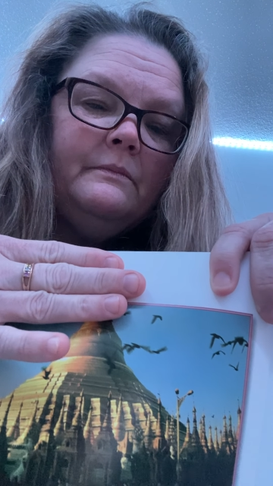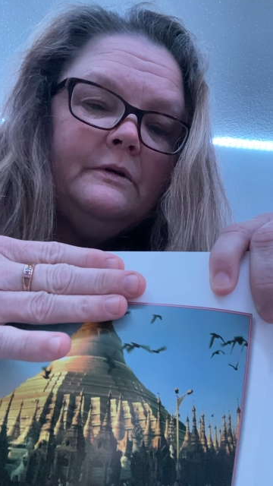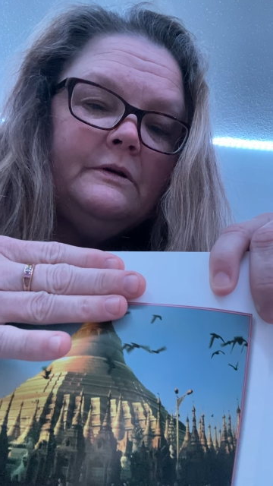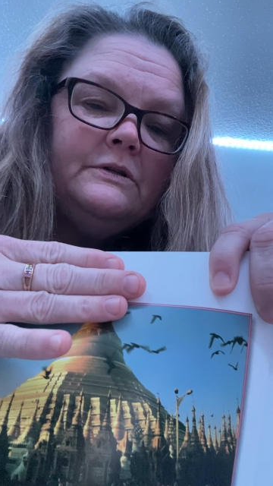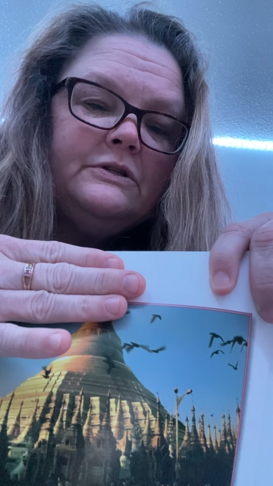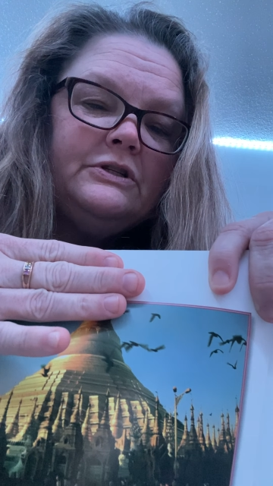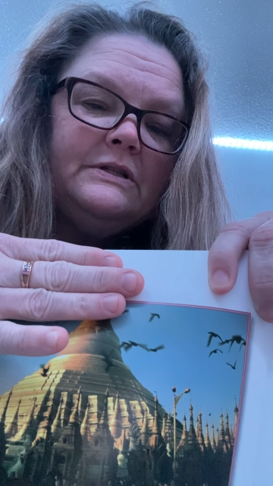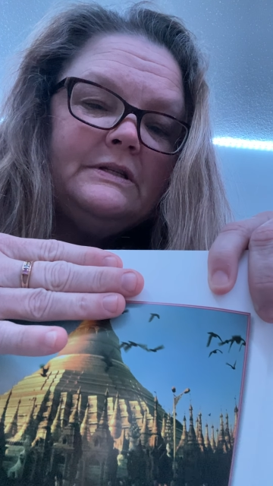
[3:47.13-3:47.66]

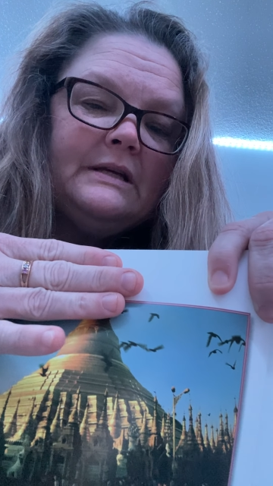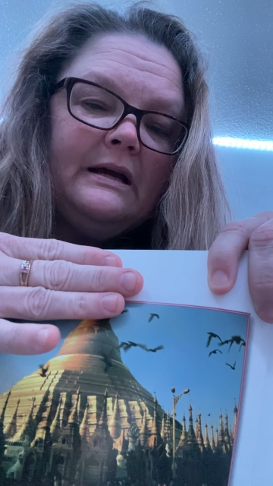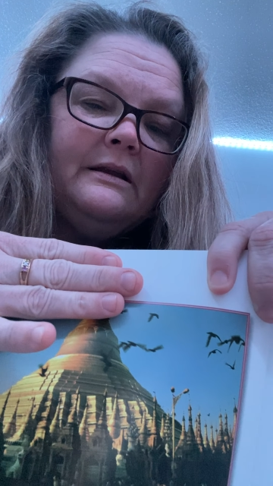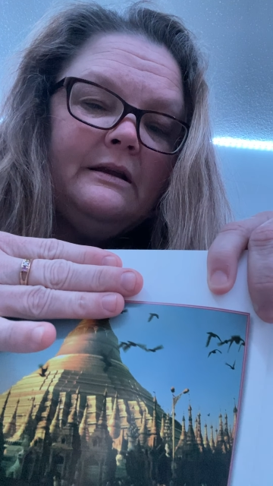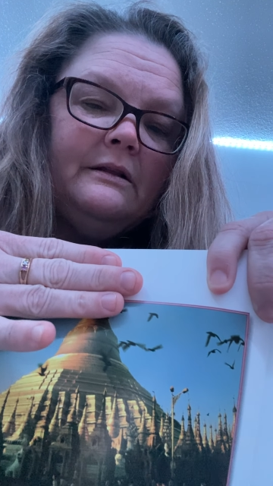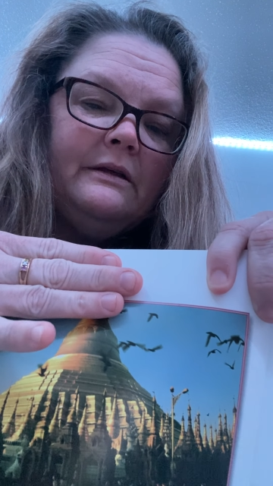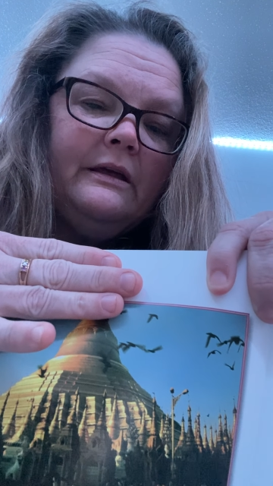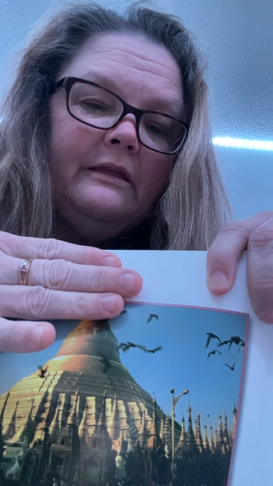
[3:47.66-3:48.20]
It's just kind
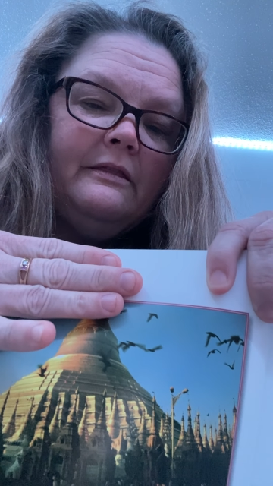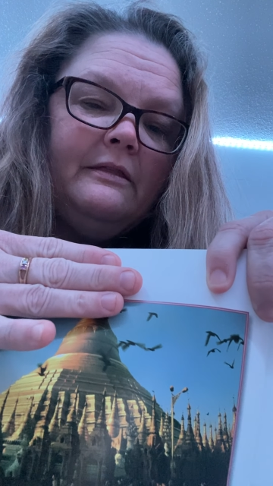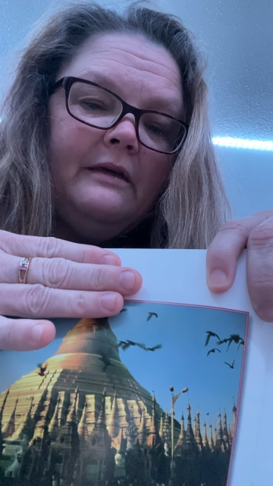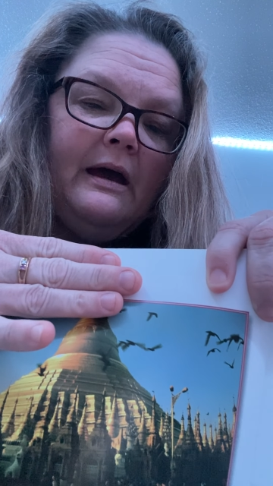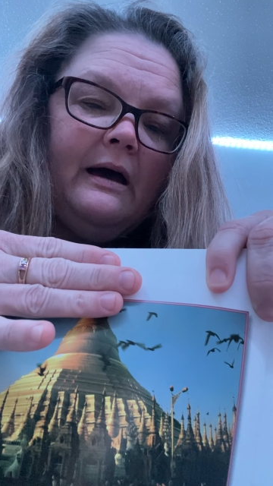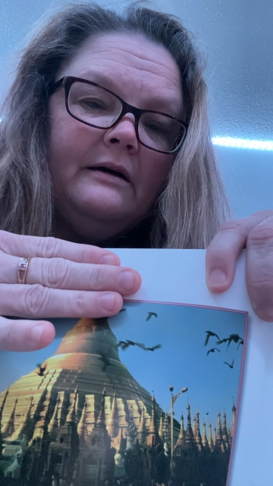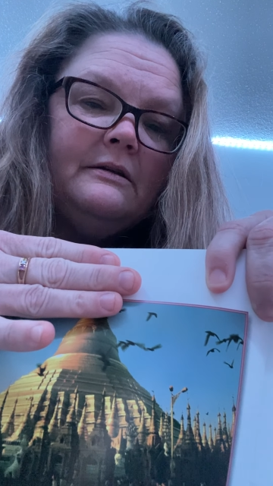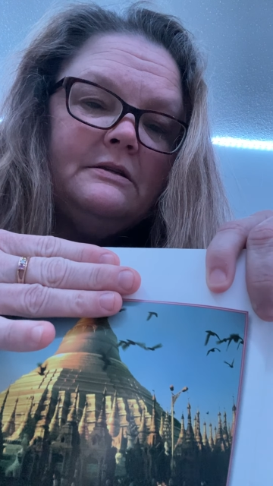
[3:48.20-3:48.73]
of like
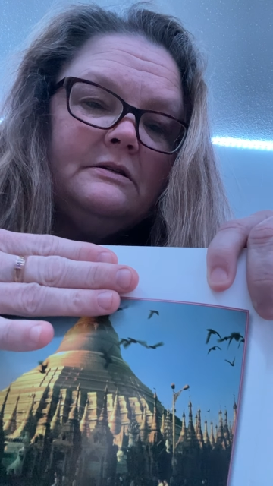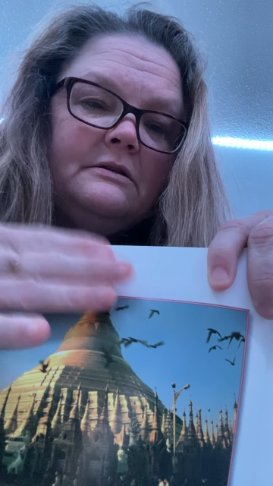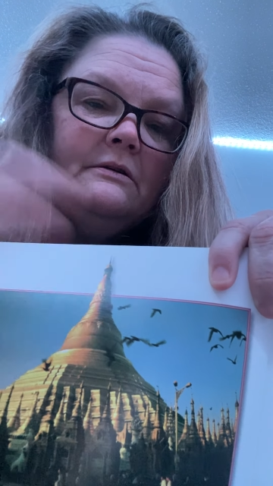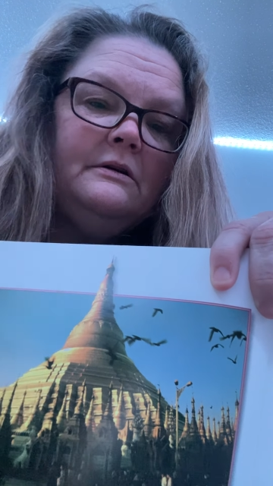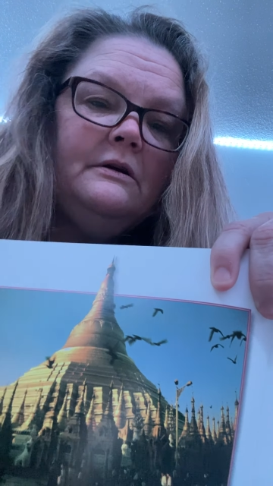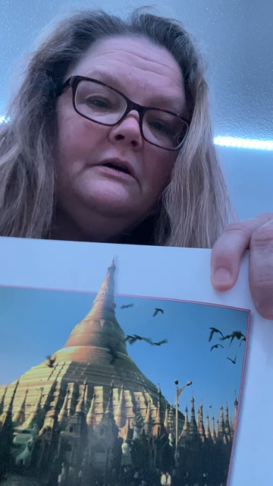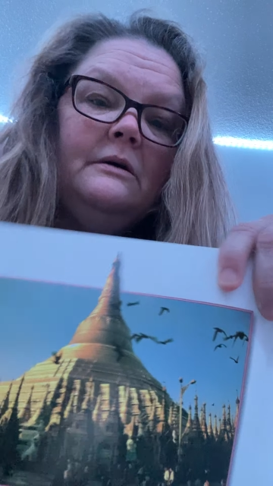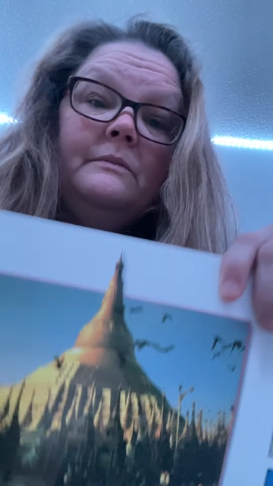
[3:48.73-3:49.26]
that.
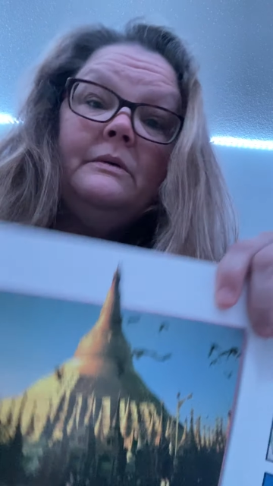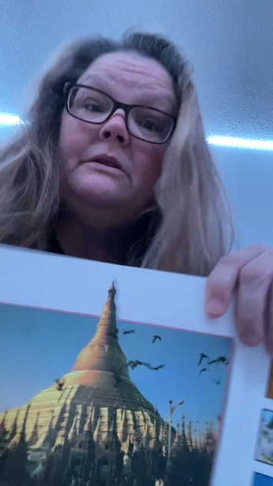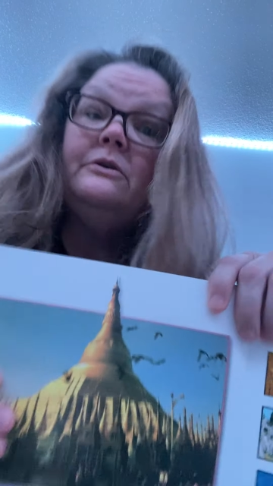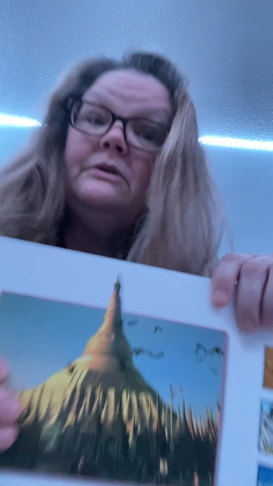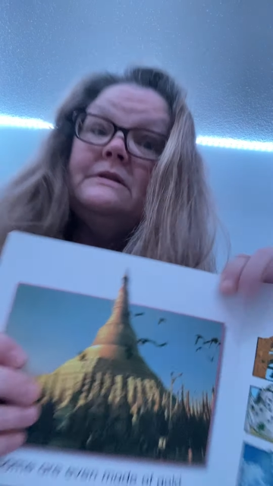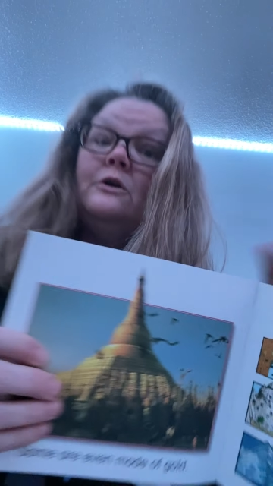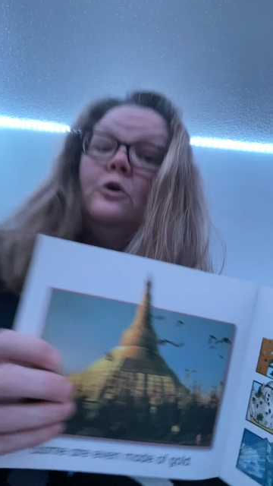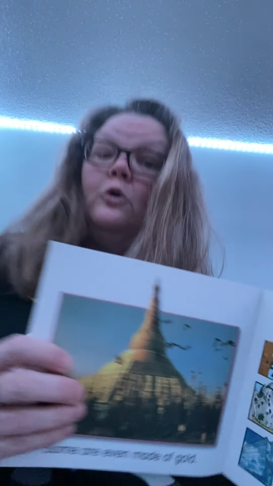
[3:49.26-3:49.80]
But there
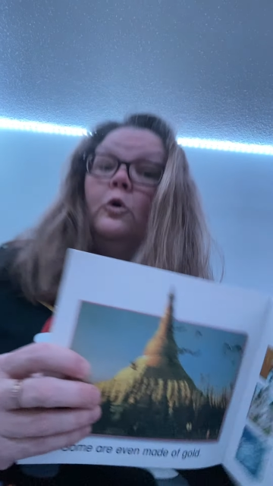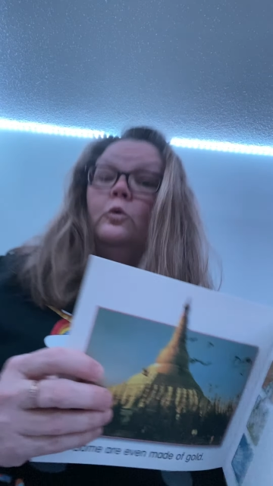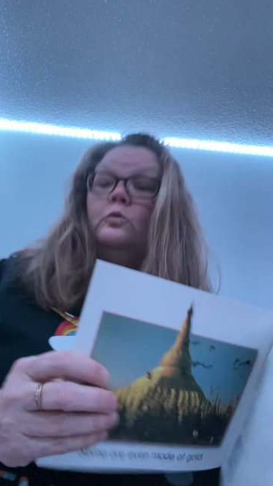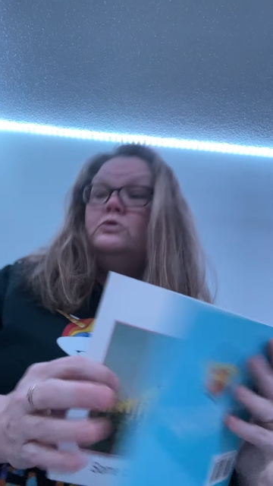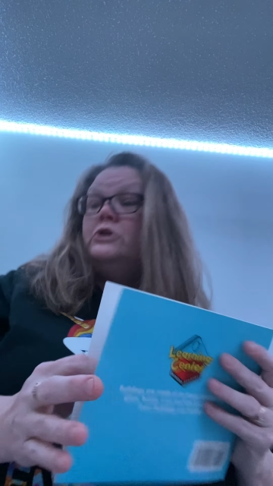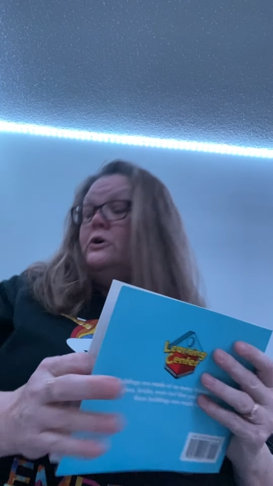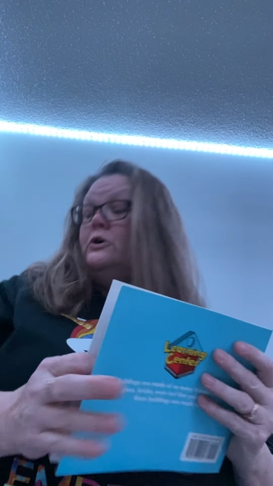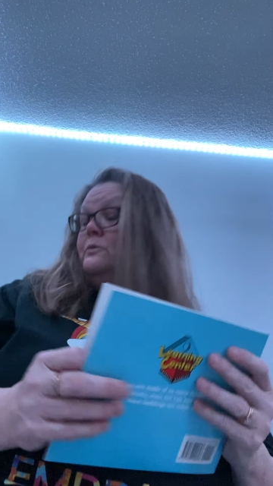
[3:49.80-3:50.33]
is a
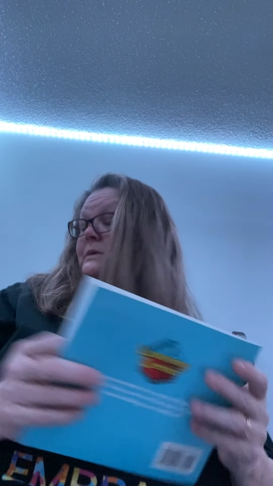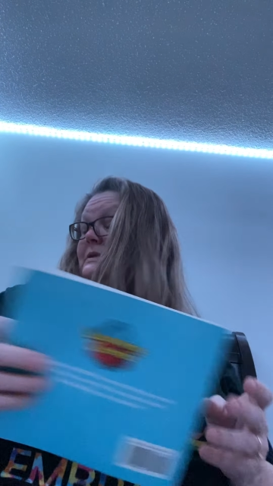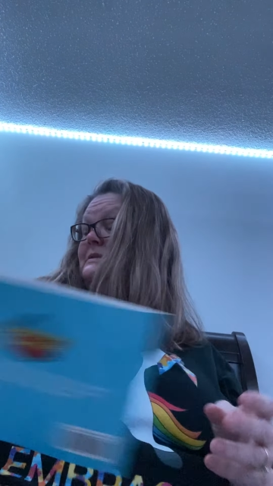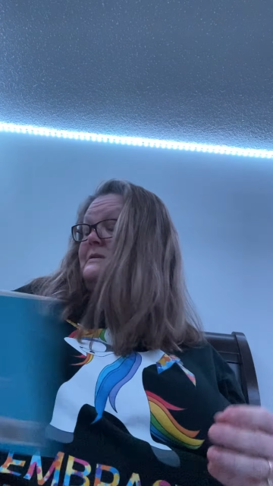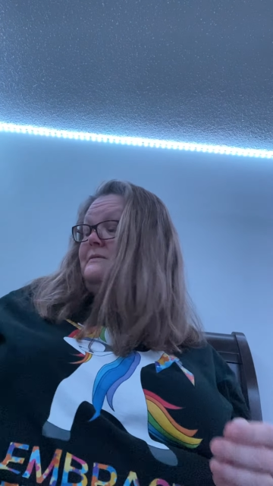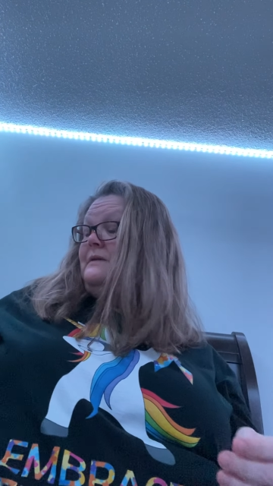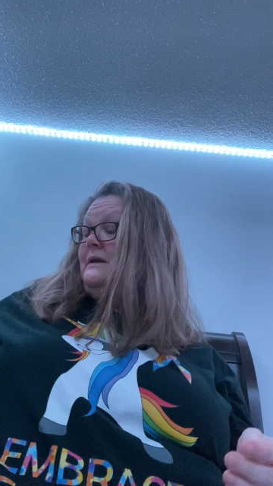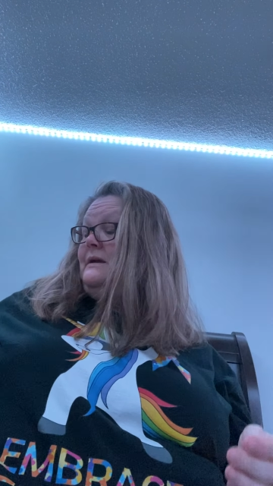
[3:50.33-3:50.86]
gold dome in
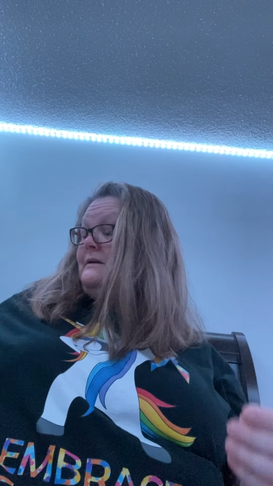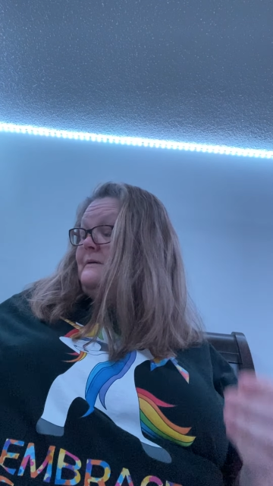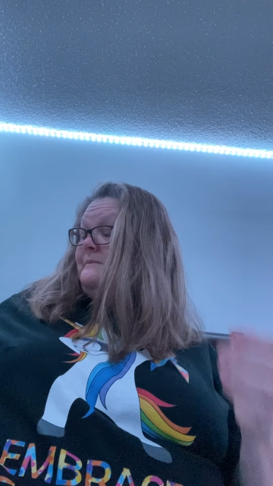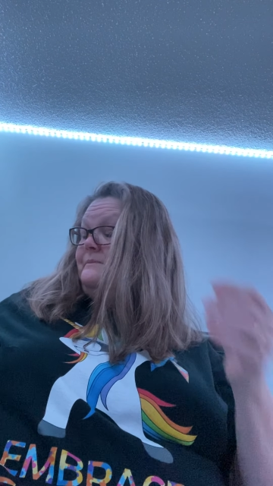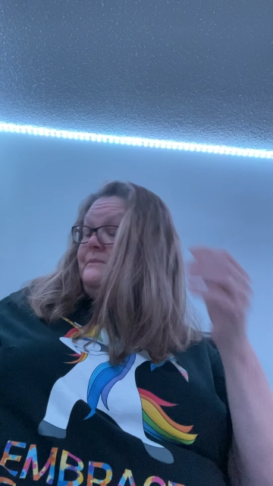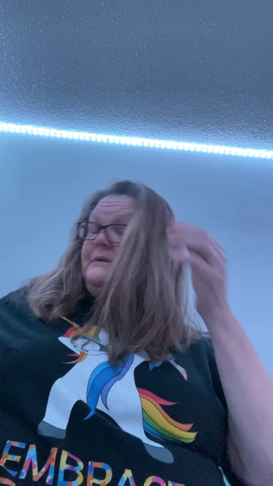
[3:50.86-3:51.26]
Savannah.